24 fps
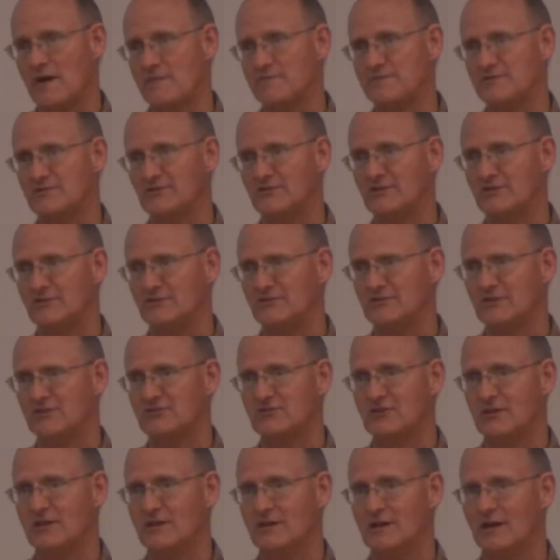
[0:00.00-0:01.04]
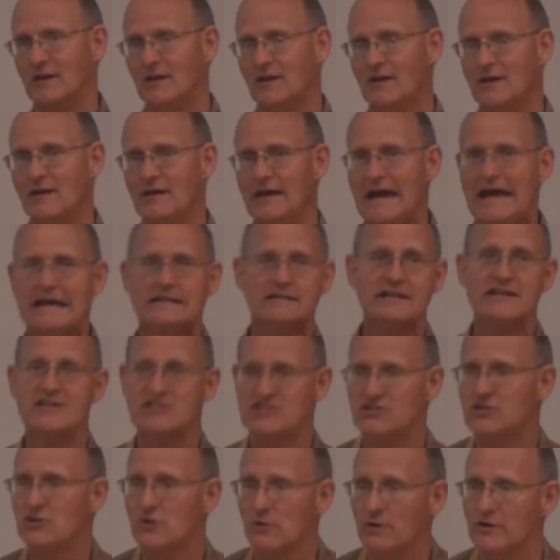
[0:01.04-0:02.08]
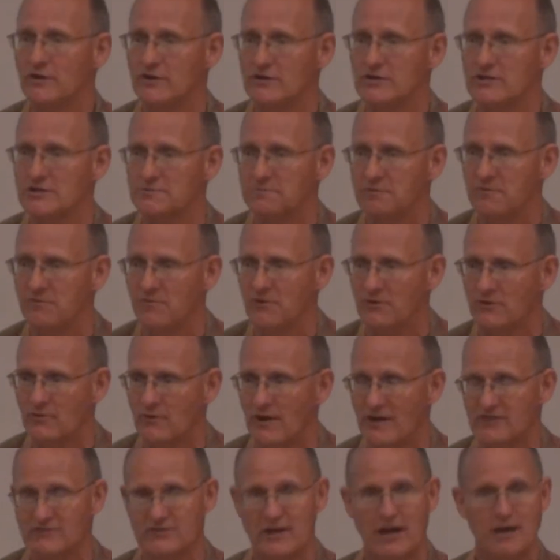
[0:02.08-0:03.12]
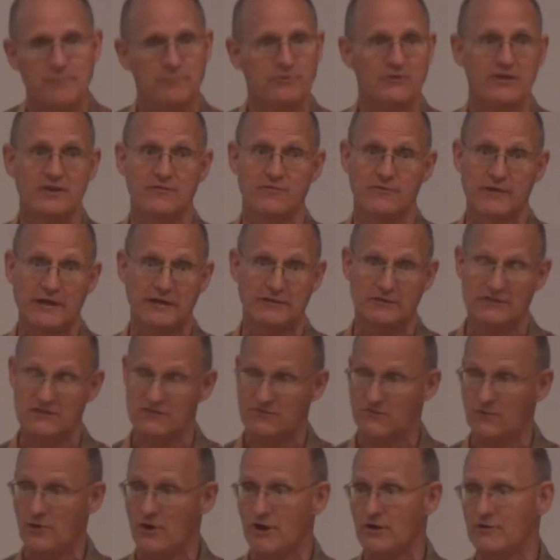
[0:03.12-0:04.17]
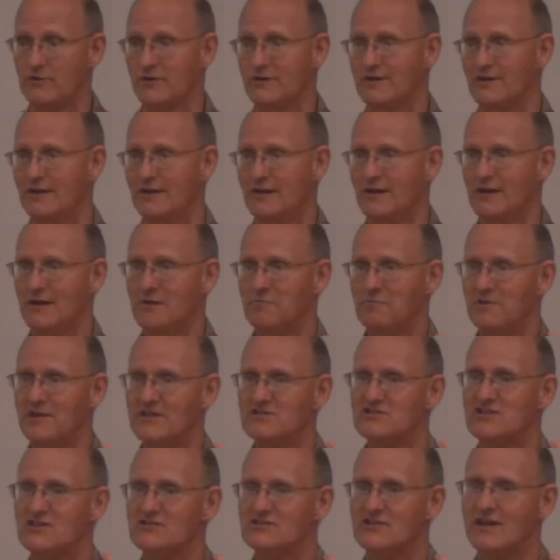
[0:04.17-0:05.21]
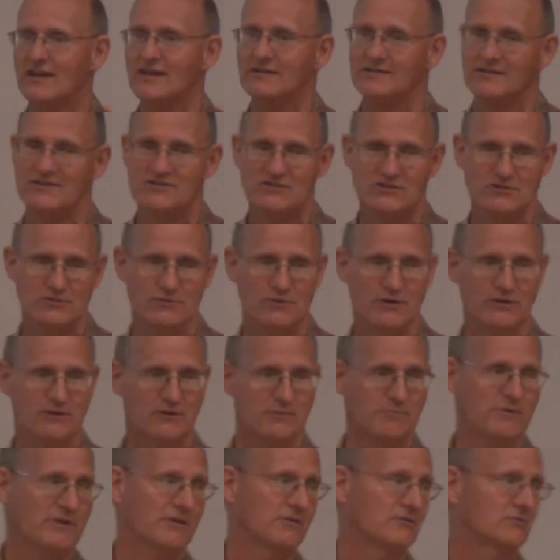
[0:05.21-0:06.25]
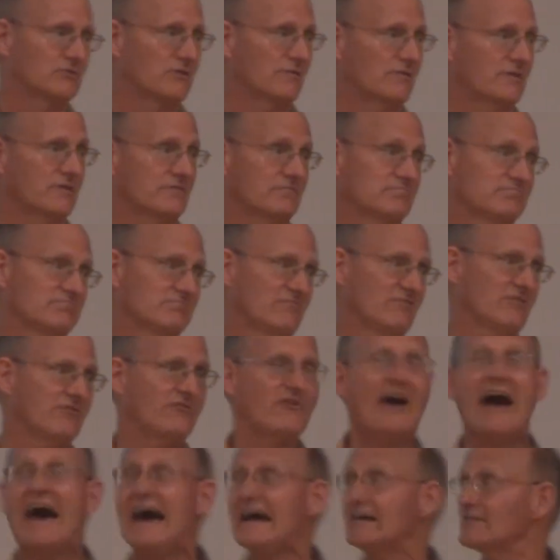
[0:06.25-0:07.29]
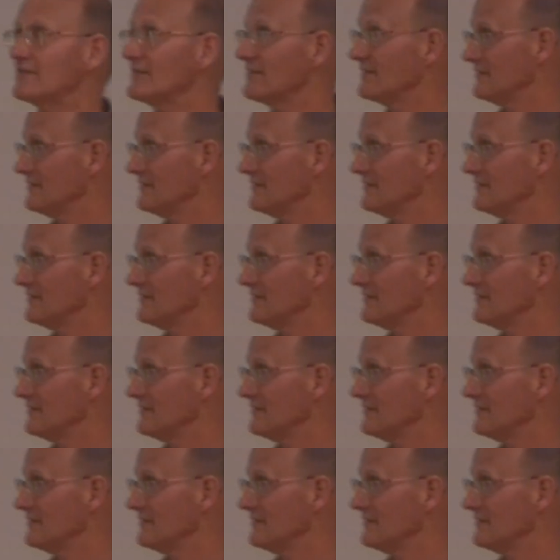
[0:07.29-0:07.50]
prophecies existed at least 200 years before Christ. I believe at least 400. But let's just say at least 200 to be conservative. Fact.